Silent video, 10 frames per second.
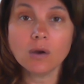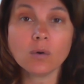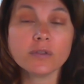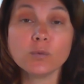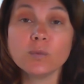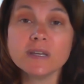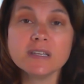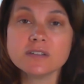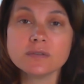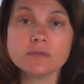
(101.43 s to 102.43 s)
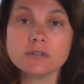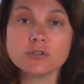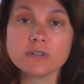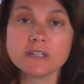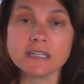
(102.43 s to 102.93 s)
or the wind through the
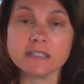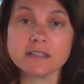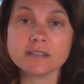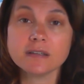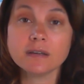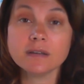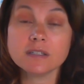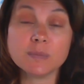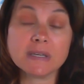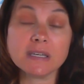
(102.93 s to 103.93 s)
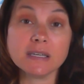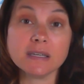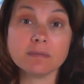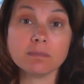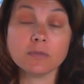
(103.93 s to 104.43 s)
trees to be
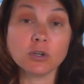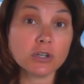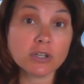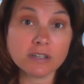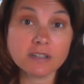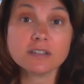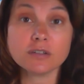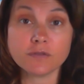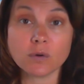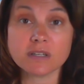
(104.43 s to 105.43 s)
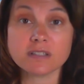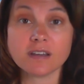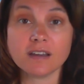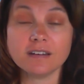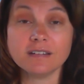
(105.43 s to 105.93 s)
good to focus
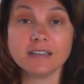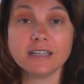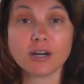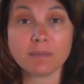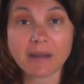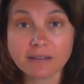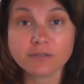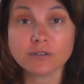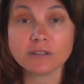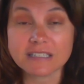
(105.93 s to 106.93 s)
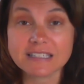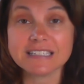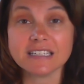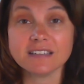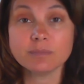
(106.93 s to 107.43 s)
on in our mindful
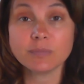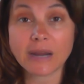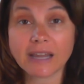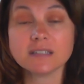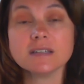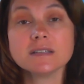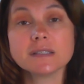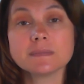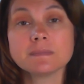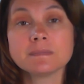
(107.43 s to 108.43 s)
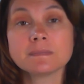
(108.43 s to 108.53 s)
listening practice.